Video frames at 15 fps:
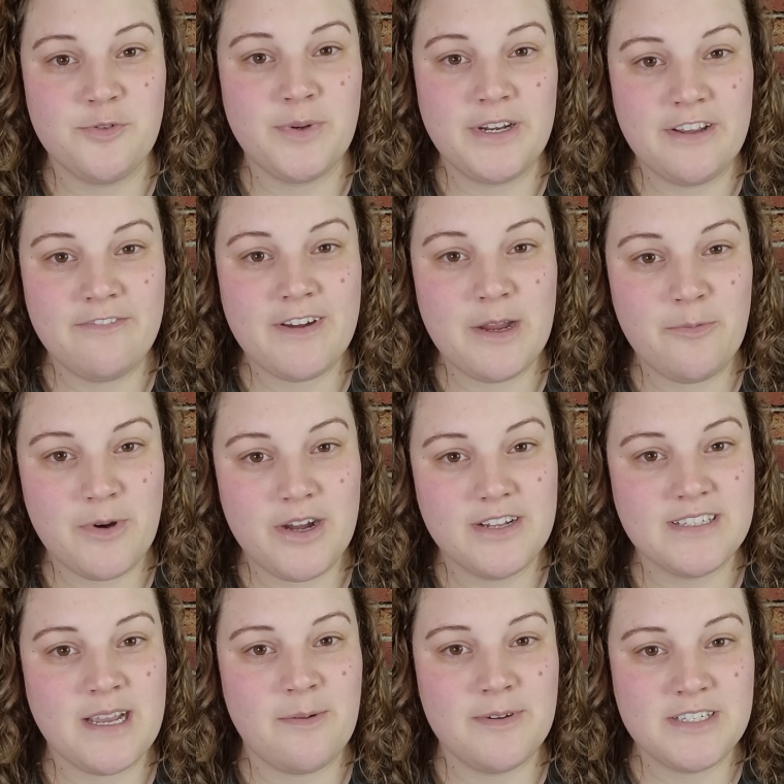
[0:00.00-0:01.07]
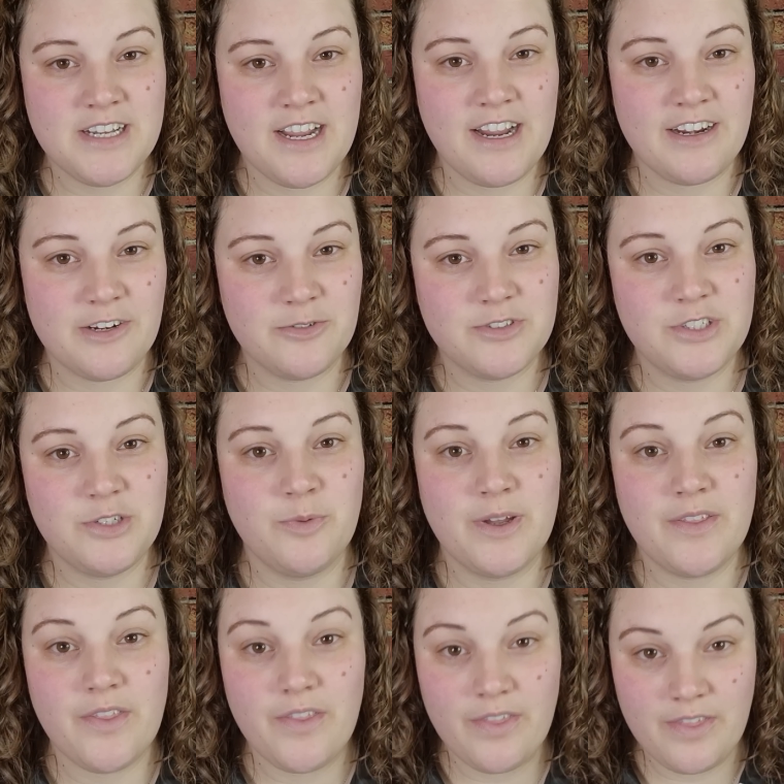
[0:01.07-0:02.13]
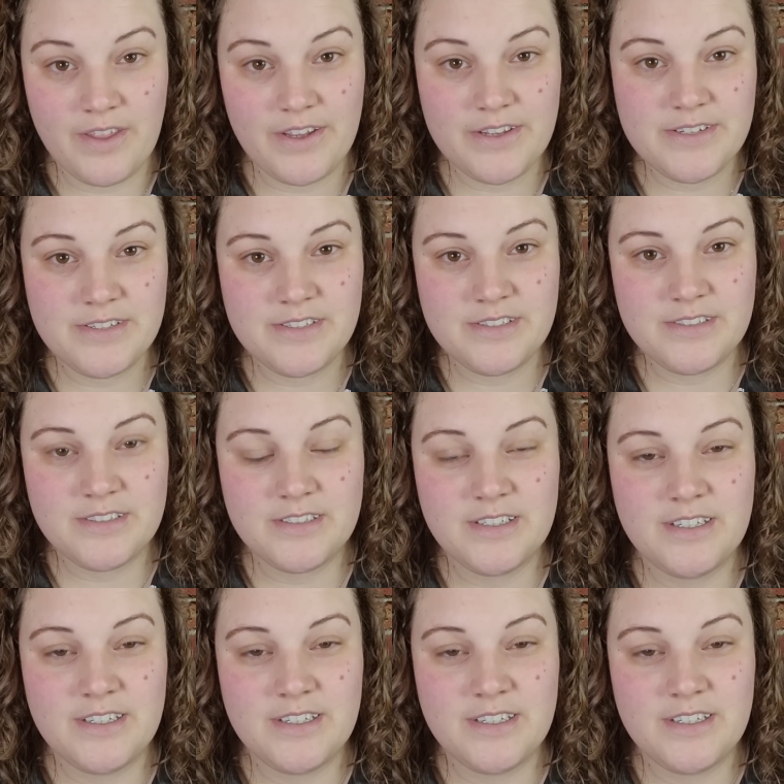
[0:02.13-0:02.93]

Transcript: but if I was, I would diagnose you with this.